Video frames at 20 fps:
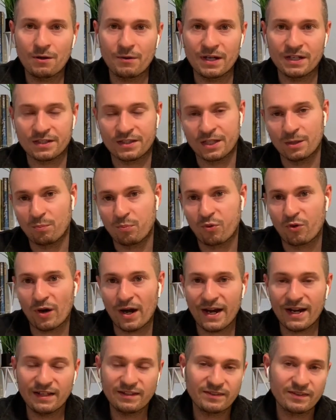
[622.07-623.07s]
is the
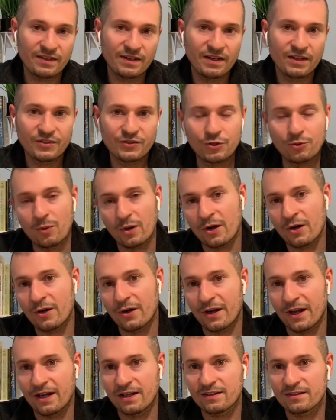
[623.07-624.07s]
price to
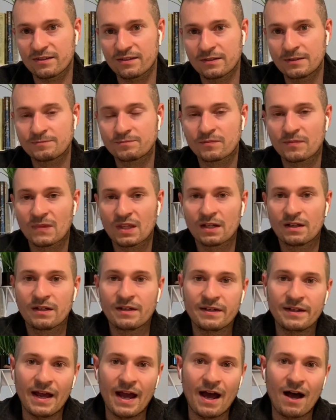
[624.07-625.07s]
earnings.
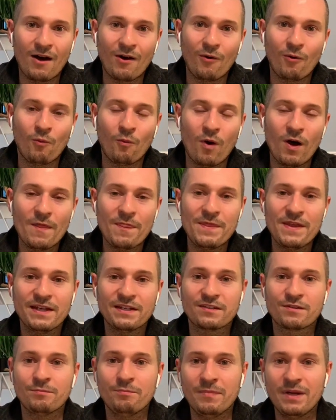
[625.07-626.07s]
Now, what
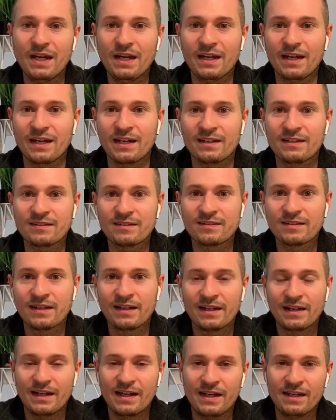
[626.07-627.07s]
this means
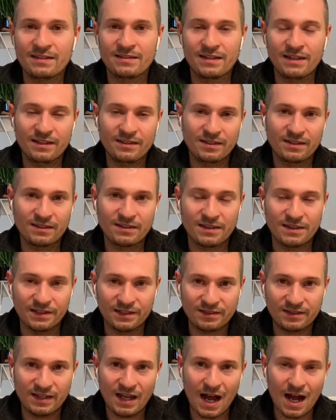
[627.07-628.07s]
is this is the
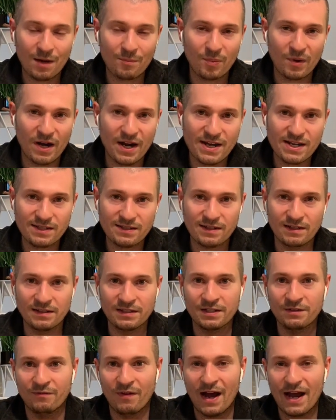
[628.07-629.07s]
stock price
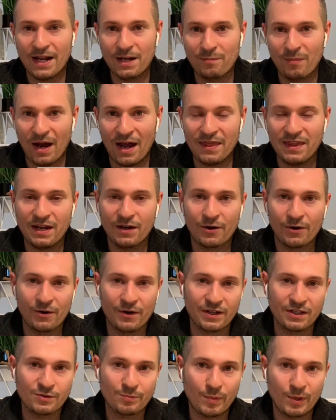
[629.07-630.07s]
divided by the
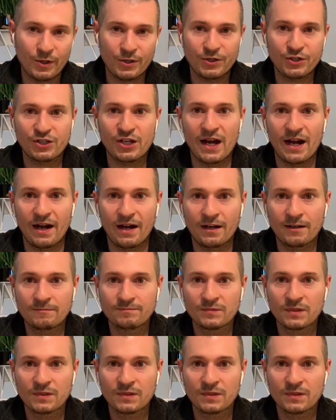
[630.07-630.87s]
earnings per share.